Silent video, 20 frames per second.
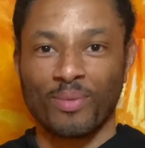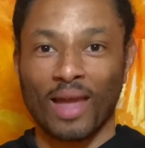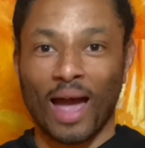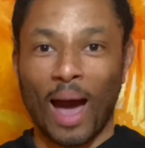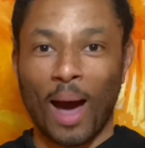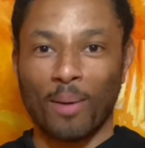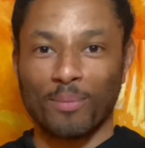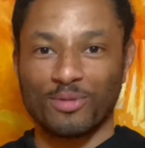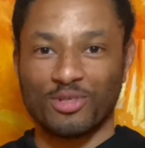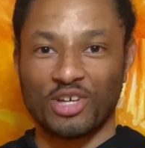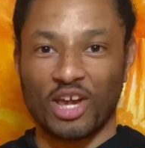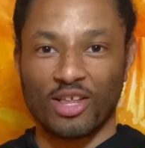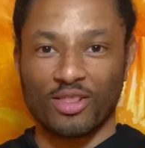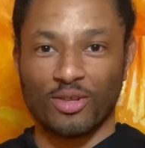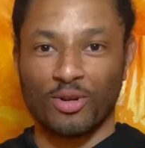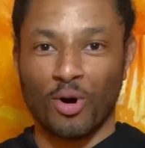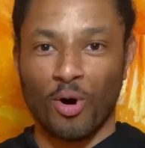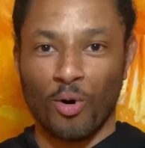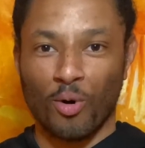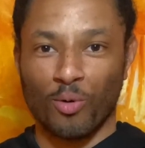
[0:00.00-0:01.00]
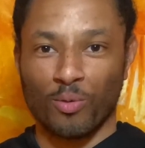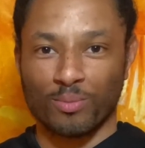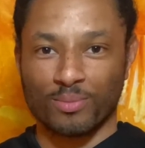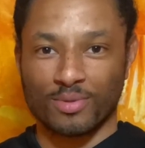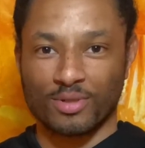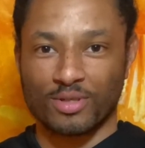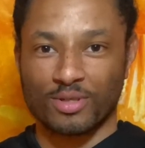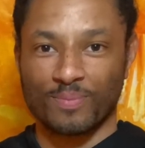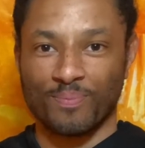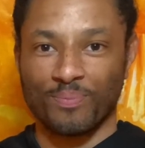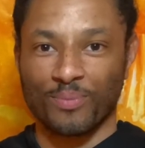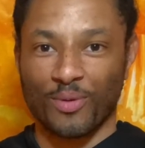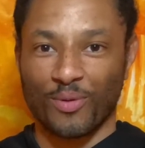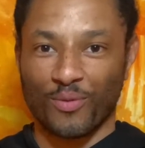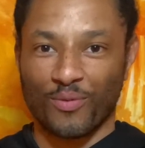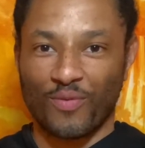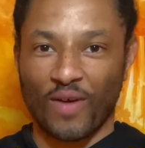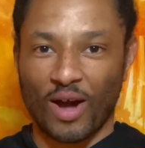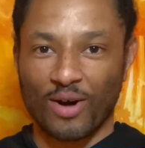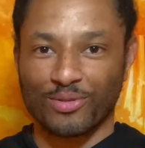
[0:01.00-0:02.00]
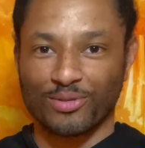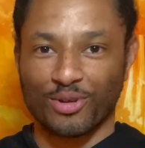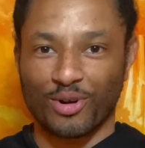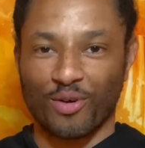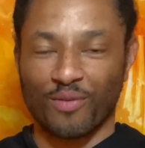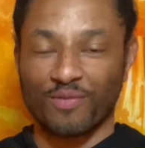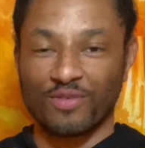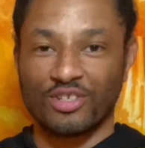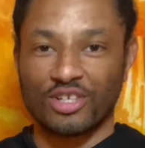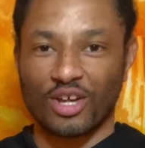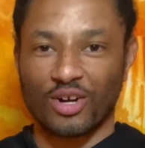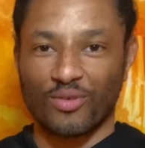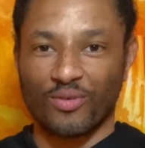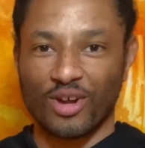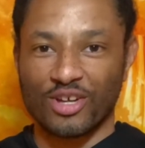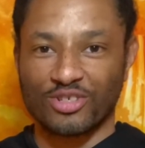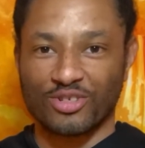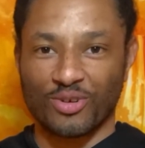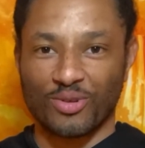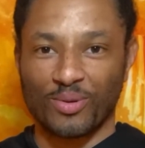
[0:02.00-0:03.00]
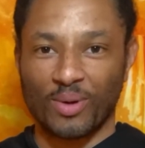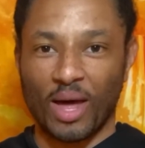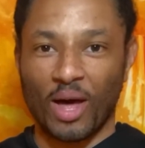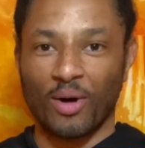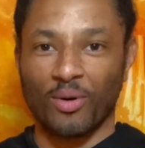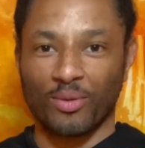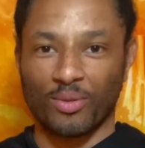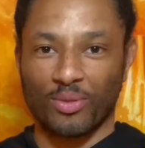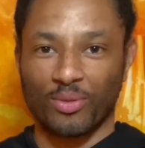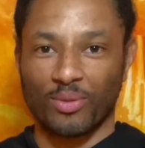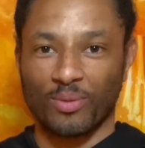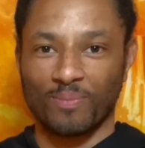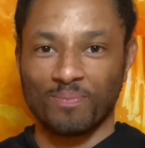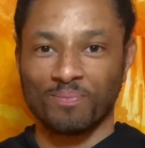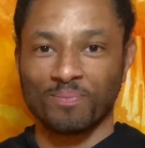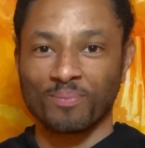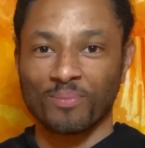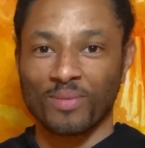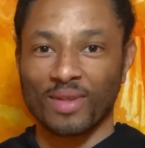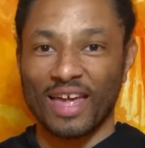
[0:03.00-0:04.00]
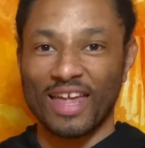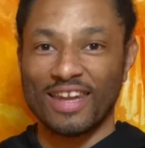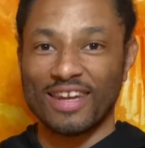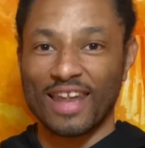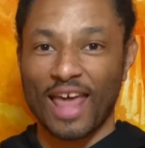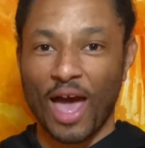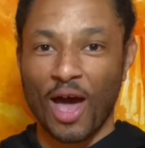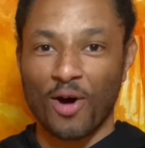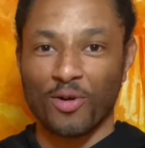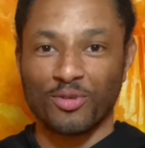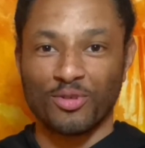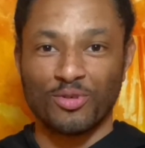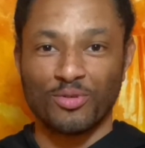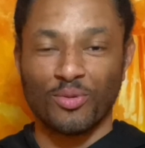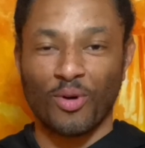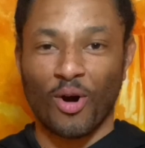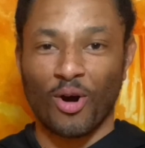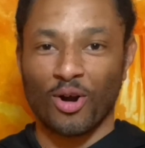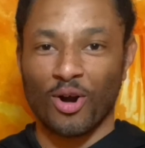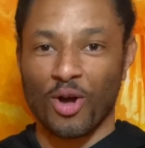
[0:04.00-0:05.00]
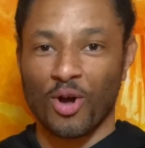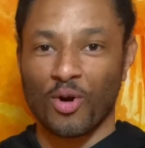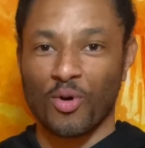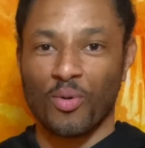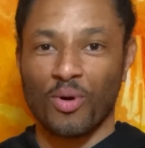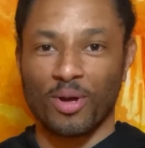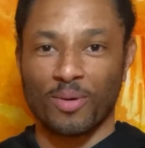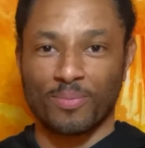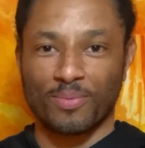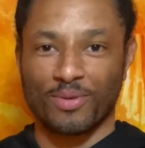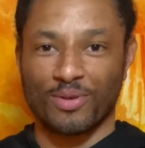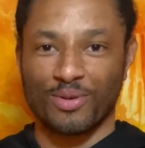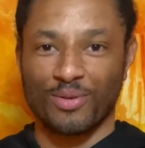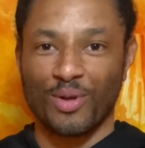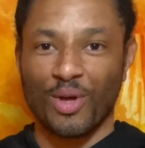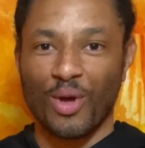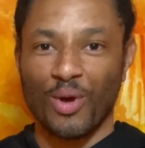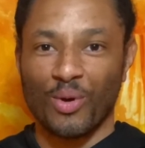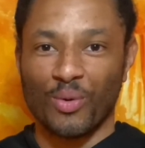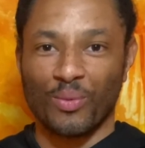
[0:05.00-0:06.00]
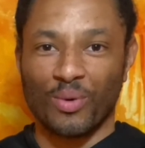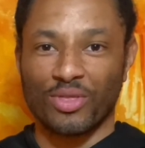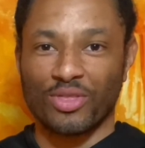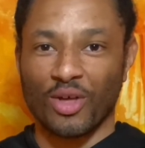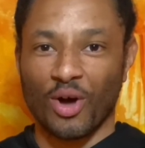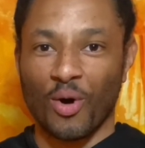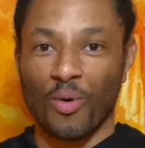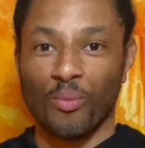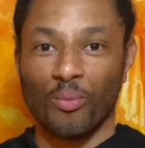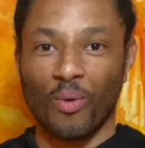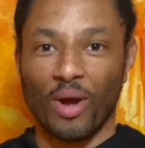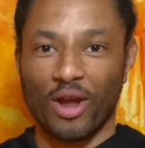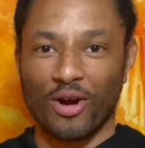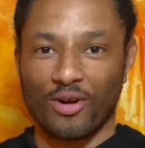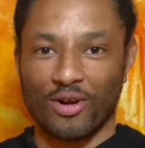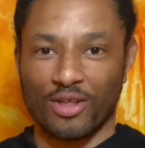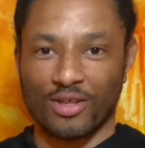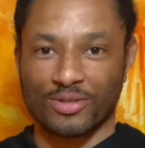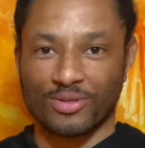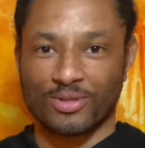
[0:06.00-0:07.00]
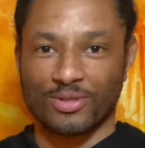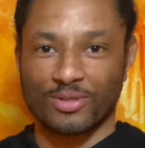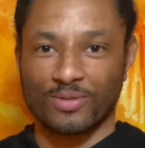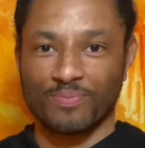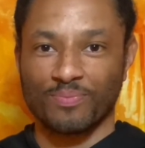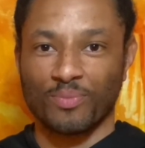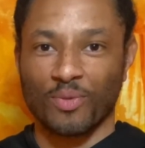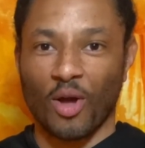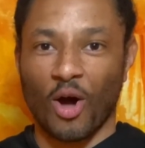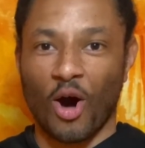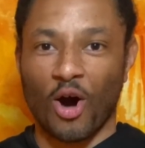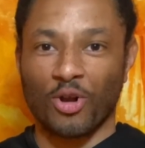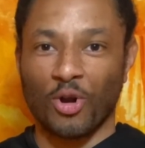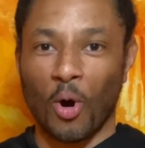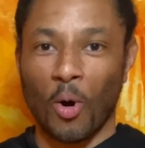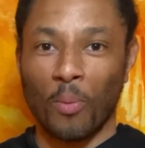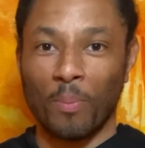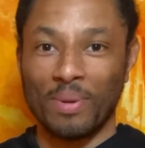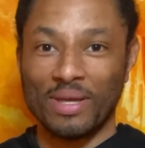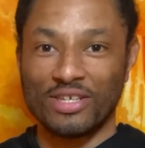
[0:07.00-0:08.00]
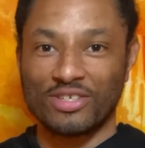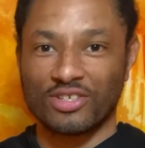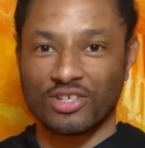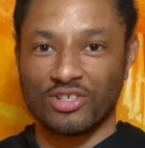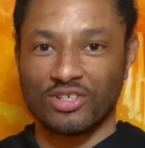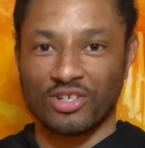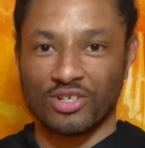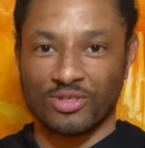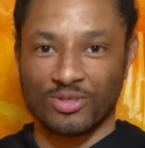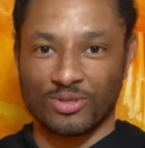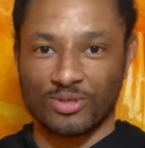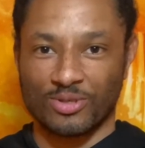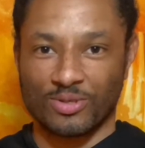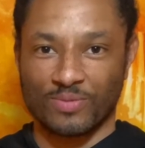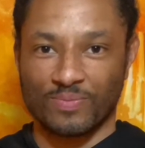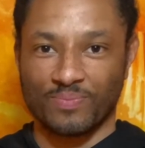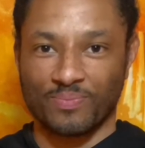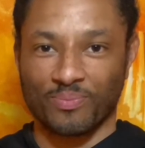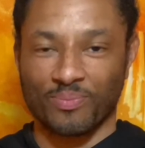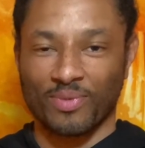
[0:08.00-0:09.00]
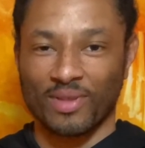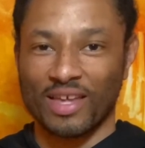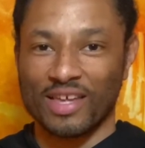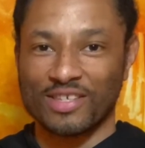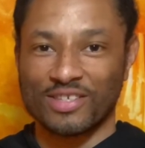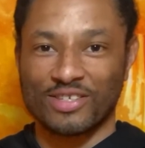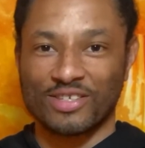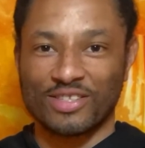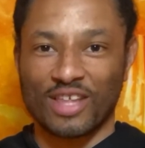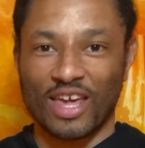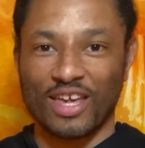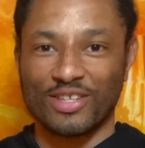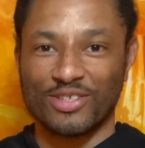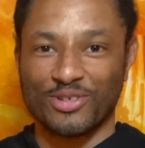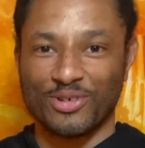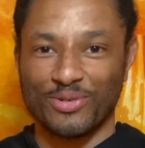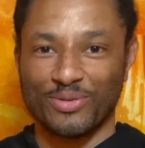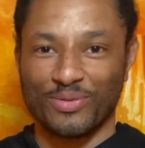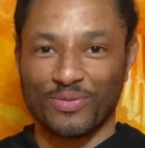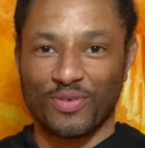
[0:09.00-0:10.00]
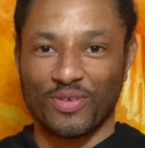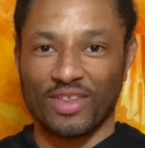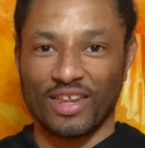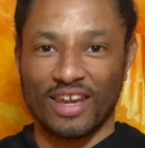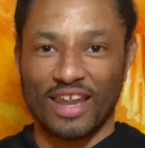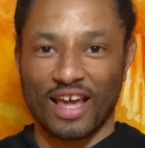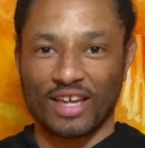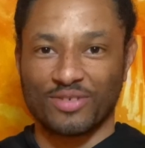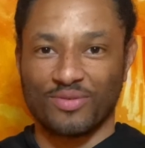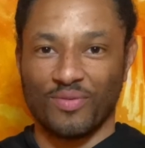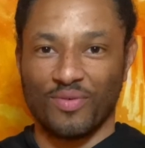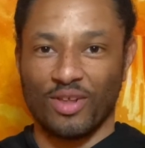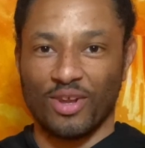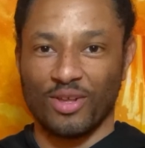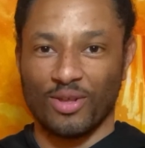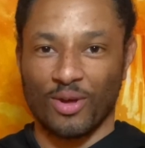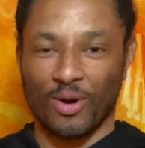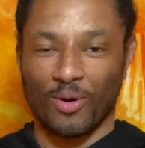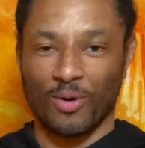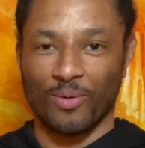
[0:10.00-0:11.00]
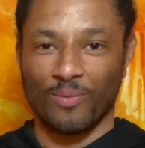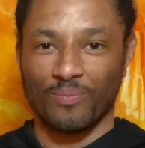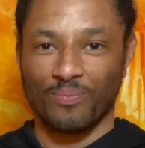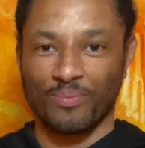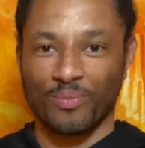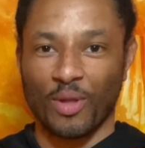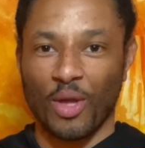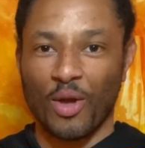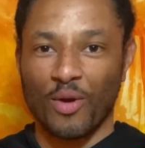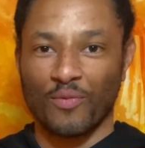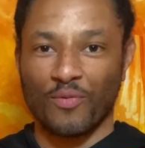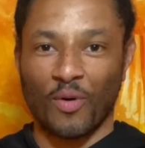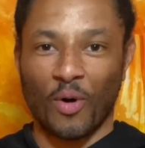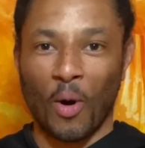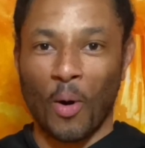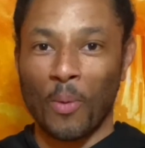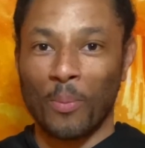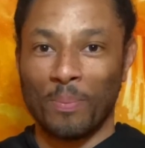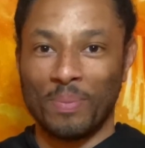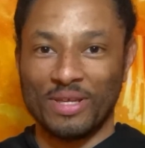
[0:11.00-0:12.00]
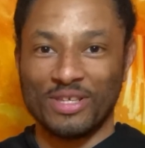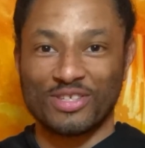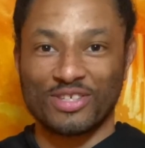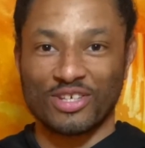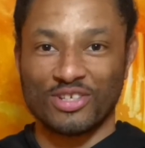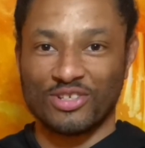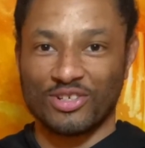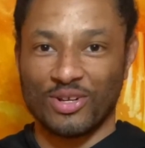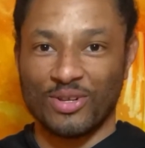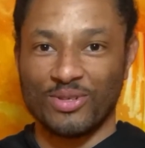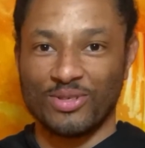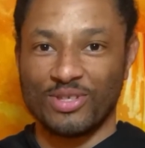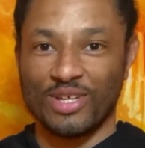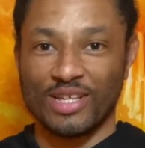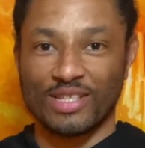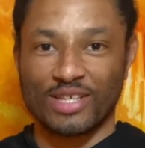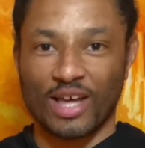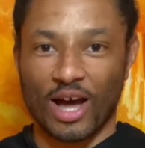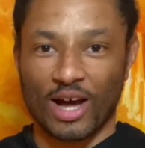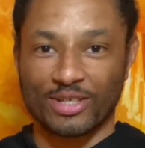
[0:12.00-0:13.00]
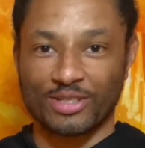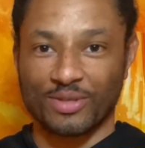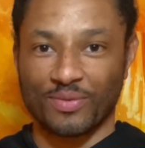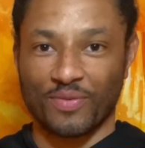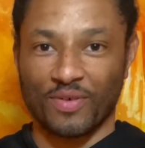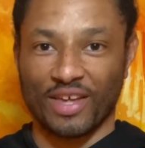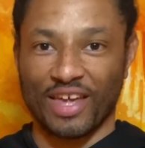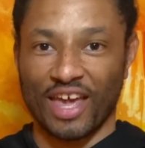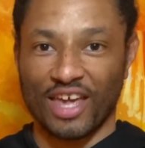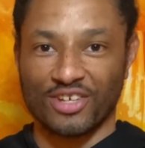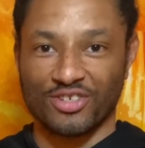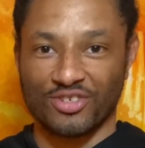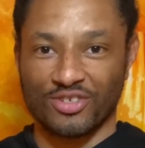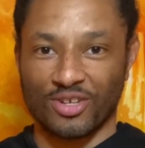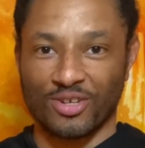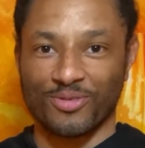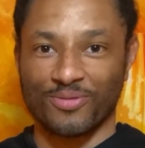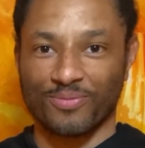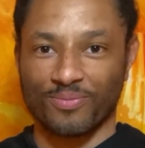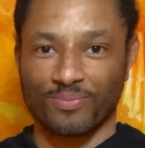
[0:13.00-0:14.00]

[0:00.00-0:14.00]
I'm Jalen Holmes, founder of Generational Health, and now you are equipped with the awareness on obesogens. Stay tuned for the next video for obesogen detoxification.